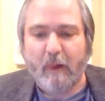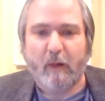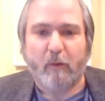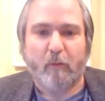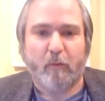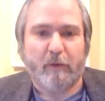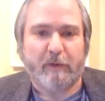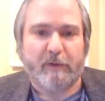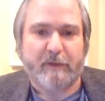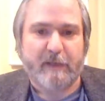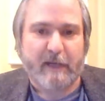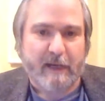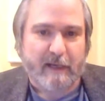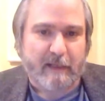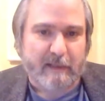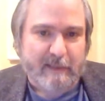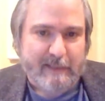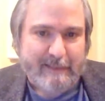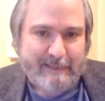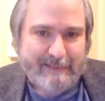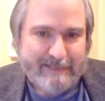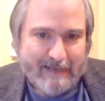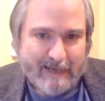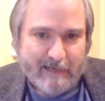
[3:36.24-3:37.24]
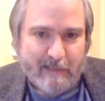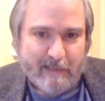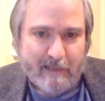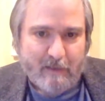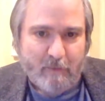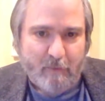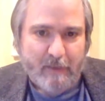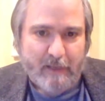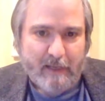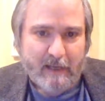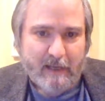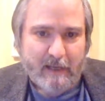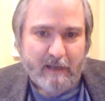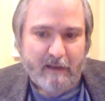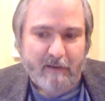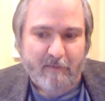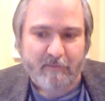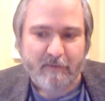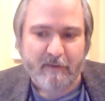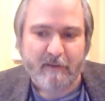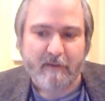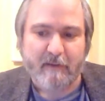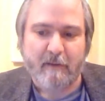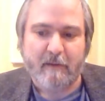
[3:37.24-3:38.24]
We take in the data that we have,
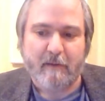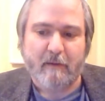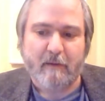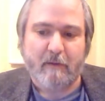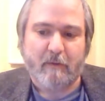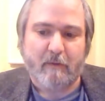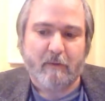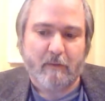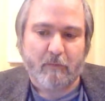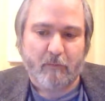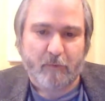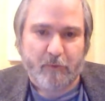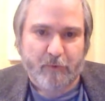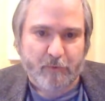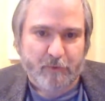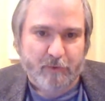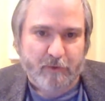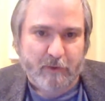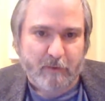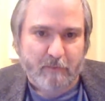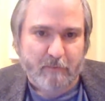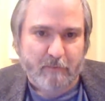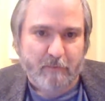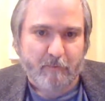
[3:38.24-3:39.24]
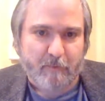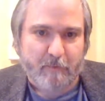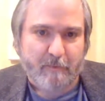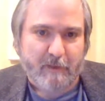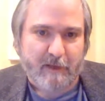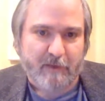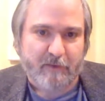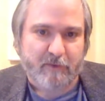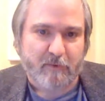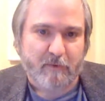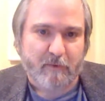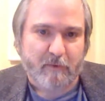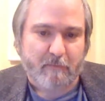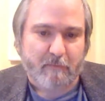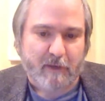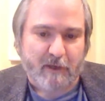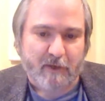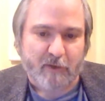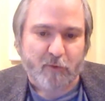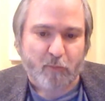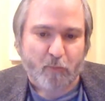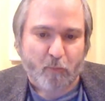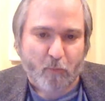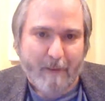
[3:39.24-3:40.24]
we use them, we make sure the
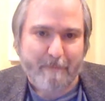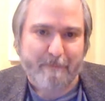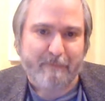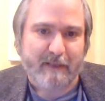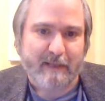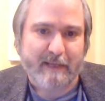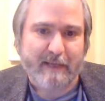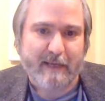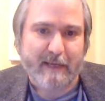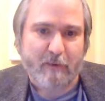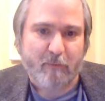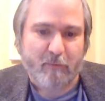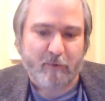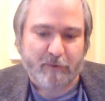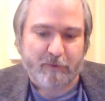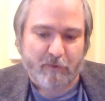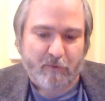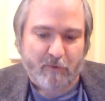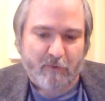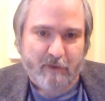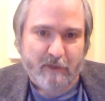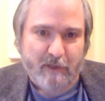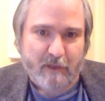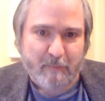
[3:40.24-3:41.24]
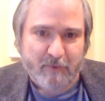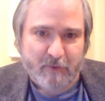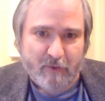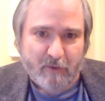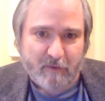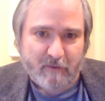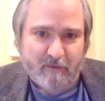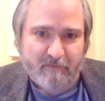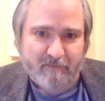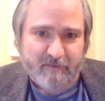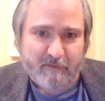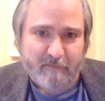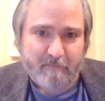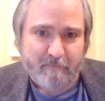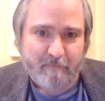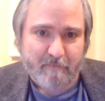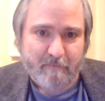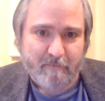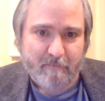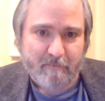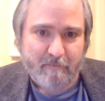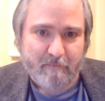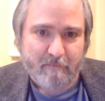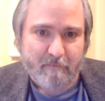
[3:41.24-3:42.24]
models replicate what's already observed,
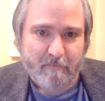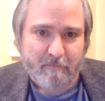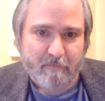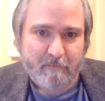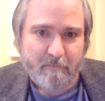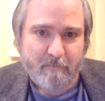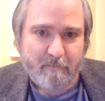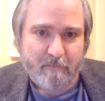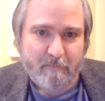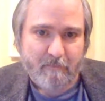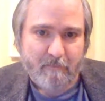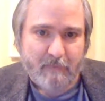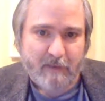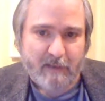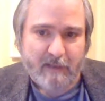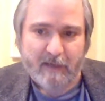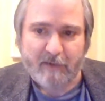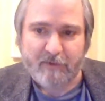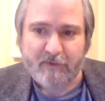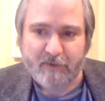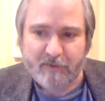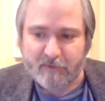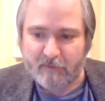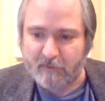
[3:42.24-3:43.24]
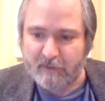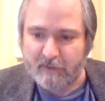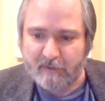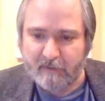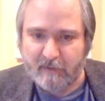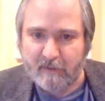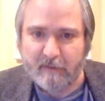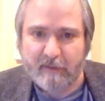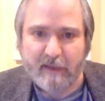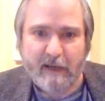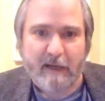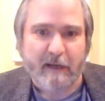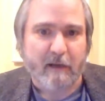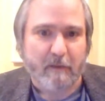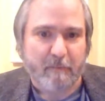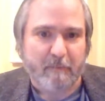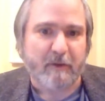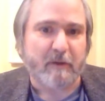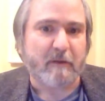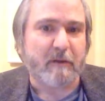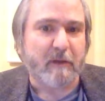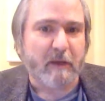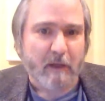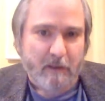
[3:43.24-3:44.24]
not just only the data,
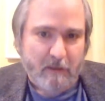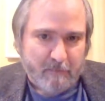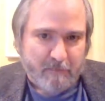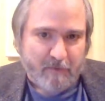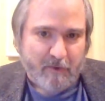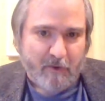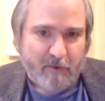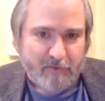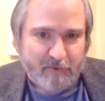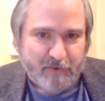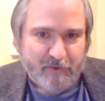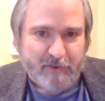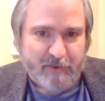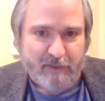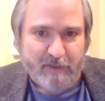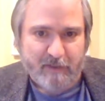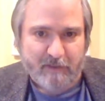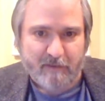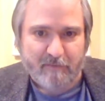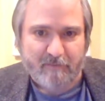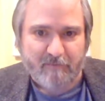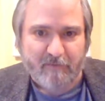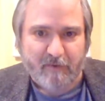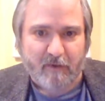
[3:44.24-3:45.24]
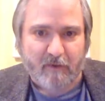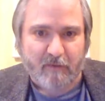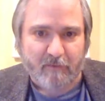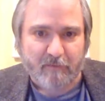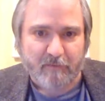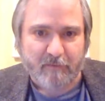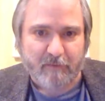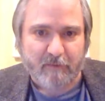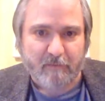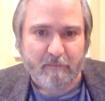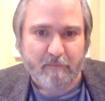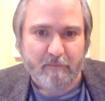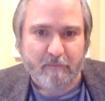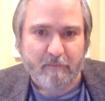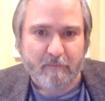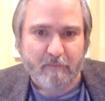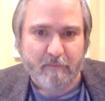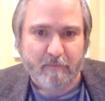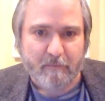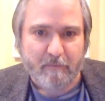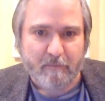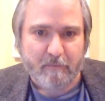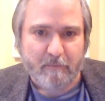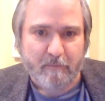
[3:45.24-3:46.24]
but the processes involved,
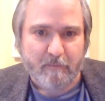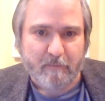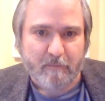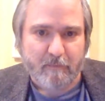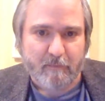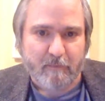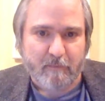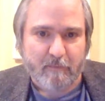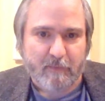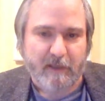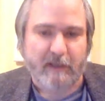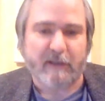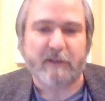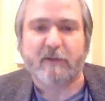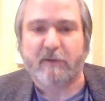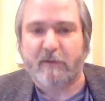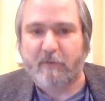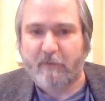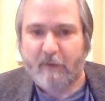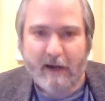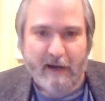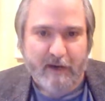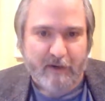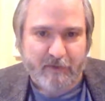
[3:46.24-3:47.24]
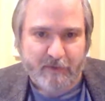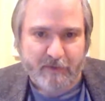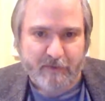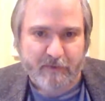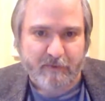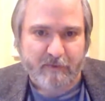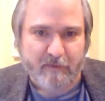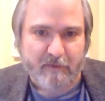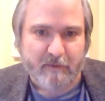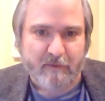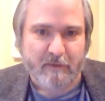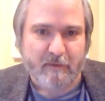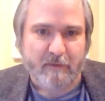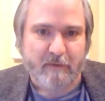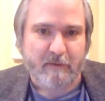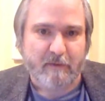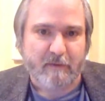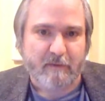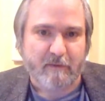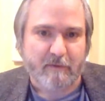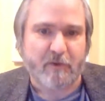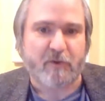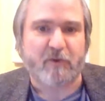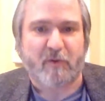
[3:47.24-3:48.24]
the interactions,
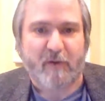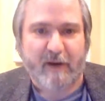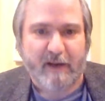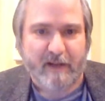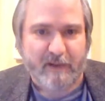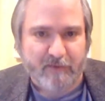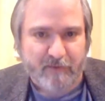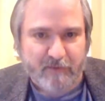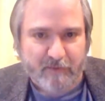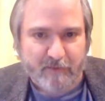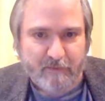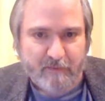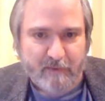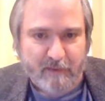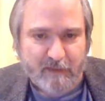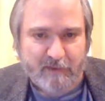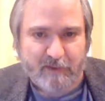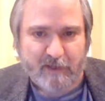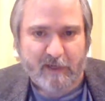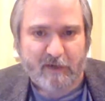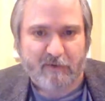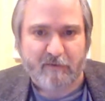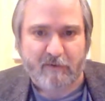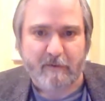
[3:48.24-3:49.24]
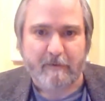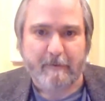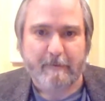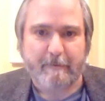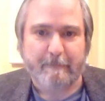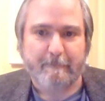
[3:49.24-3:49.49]
the trends, etc.